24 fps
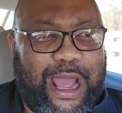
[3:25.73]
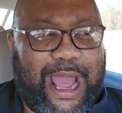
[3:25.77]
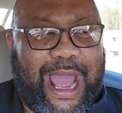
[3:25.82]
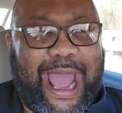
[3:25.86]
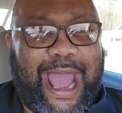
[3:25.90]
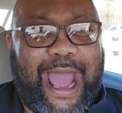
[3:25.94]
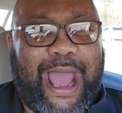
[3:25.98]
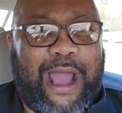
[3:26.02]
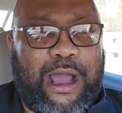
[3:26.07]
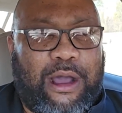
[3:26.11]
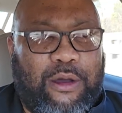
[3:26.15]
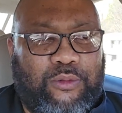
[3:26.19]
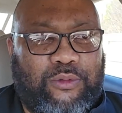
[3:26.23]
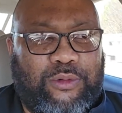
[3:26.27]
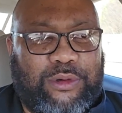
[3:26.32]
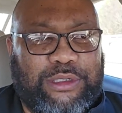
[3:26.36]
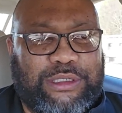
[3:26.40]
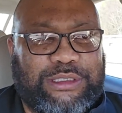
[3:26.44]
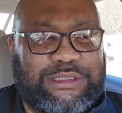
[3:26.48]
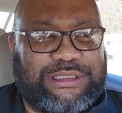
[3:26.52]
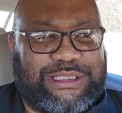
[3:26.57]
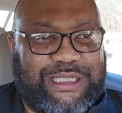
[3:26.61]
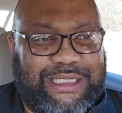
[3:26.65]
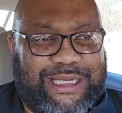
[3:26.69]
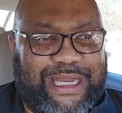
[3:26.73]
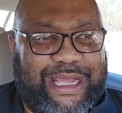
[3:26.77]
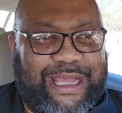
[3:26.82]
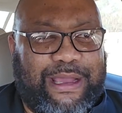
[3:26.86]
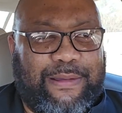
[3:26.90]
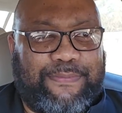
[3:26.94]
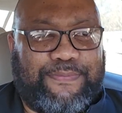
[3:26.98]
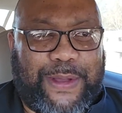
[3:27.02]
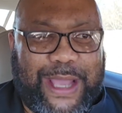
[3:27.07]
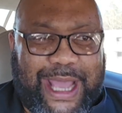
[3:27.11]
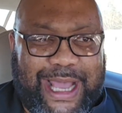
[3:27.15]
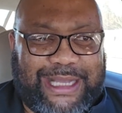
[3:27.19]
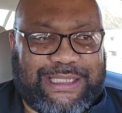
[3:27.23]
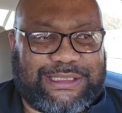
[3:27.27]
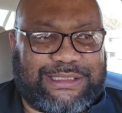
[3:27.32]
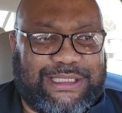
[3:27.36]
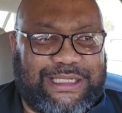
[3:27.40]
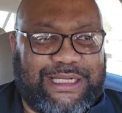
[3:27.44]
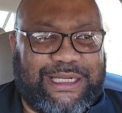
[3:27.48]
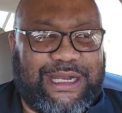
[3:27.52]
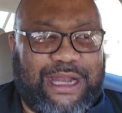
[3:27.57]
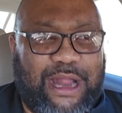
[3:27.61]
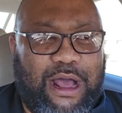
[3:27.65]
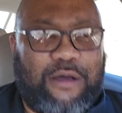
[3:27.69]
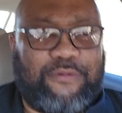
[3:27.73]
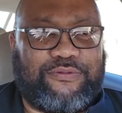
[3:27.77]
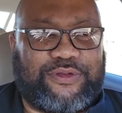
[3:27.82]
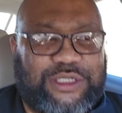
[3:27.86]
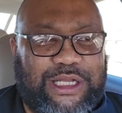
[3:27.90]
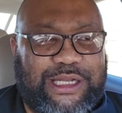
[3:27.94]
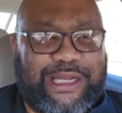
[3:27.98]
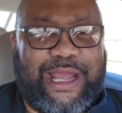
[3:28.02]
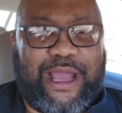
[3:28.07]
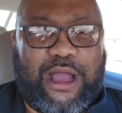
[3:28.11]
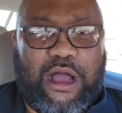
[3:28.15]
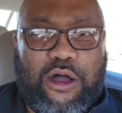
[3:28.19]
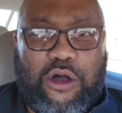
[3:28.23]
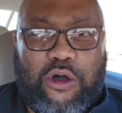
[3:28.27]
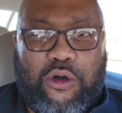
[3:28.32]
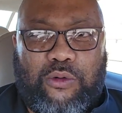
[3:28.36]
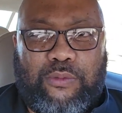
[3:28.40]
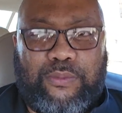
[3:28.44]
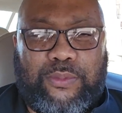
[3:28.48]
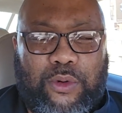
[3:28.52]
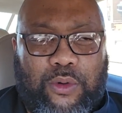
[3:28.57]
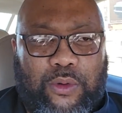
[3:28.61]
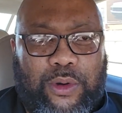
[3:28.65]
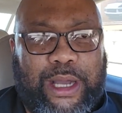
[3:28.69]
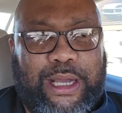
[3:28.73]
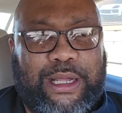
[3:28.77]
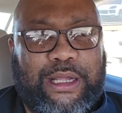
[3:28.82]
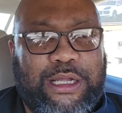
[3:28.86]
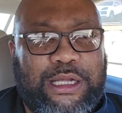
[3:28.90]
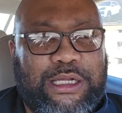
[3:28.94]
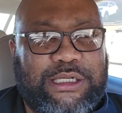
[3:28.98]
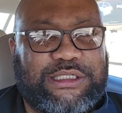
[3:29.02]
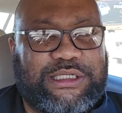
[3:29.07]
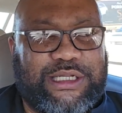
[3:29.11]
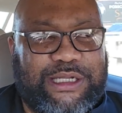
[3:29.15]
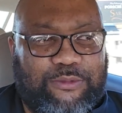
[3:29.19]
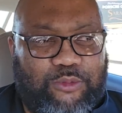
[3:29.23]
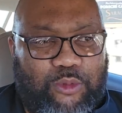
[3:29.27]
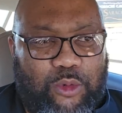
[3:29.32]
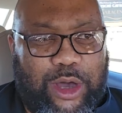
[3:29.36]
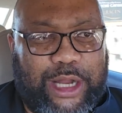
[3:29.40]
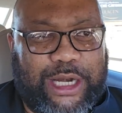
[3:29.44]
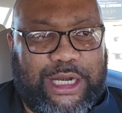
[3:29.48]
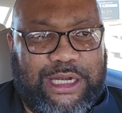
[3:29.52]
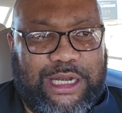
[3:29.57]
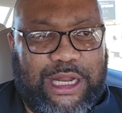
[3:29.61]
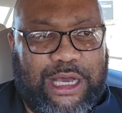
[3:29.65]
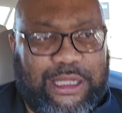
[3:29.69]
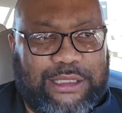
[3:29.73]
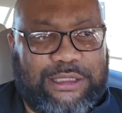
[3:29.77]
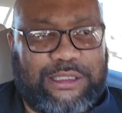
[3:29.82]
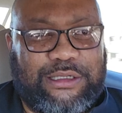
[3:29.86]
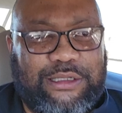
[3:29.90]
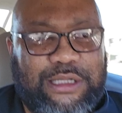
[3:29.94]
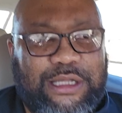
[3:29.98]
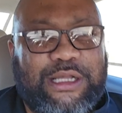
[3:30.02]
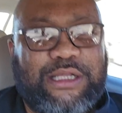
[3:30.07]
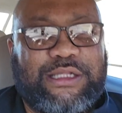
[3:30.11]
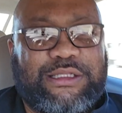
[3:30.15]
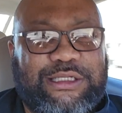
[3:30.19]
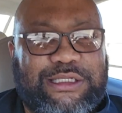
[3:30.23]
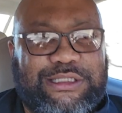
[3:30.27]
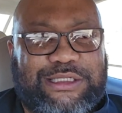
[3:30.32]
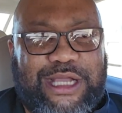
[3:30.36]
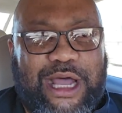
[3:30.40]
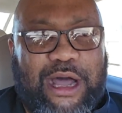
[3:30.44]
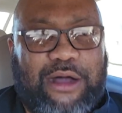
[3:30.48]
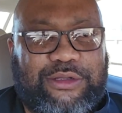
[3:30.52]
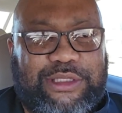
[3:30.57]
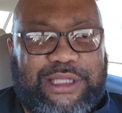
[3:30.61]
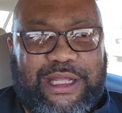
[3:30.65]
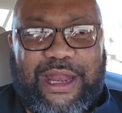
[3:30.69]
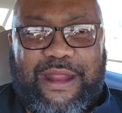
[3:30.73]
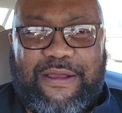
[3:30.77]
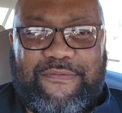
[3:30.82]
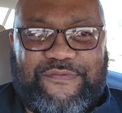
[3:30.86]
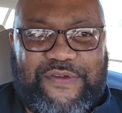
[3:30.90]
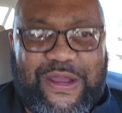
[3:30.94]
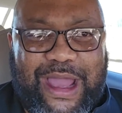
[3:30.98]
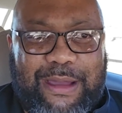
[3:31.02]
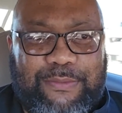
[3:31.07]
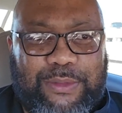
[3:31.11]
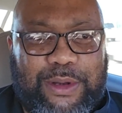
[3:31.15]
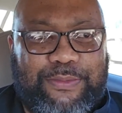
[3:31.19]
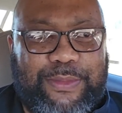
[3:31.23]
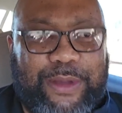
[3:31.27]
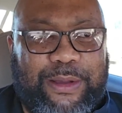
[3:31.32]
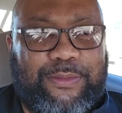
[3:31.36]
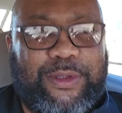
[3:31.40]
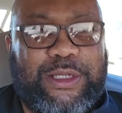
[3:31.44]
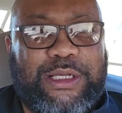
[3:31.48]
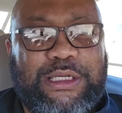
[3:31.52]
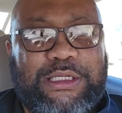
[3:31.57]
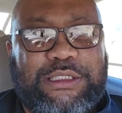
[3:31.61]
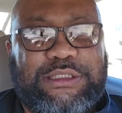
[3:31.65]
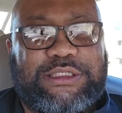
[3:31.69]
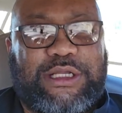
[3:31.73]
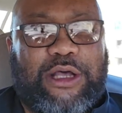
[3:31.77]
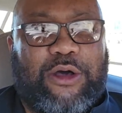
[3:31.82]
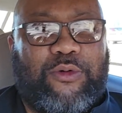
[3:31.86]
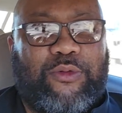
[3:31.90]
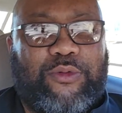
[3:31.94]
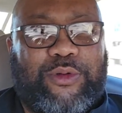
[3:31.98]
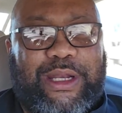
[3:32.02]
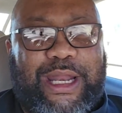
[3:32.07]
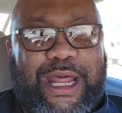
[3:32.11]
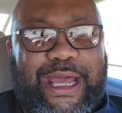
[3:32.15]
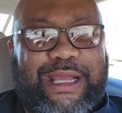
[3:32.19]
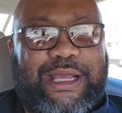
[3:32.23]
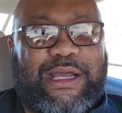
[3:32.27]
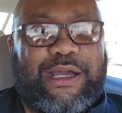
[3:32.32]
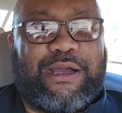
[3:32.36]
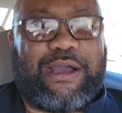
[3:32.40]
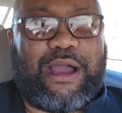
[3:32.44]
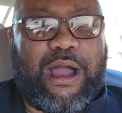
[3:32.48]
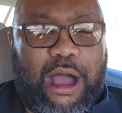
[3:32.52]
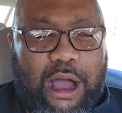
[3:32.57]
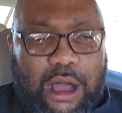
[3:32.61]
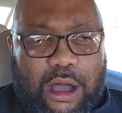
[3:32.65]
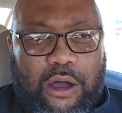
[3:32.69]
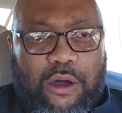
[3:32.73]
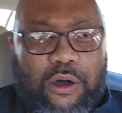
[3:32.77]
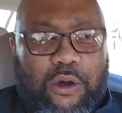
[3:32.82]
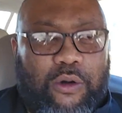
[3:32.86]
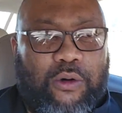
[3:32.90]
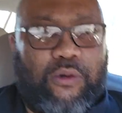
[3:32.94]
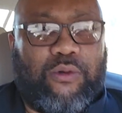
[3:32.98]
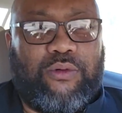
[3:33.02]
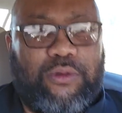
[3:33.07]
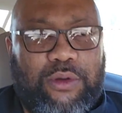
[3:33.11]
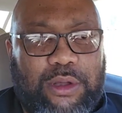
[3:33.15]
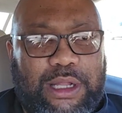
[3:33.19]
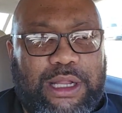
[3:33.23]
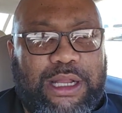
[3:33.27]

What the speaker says: hours, and then passing it off to their homeboy, to one another, to talk to their family member, so they could call.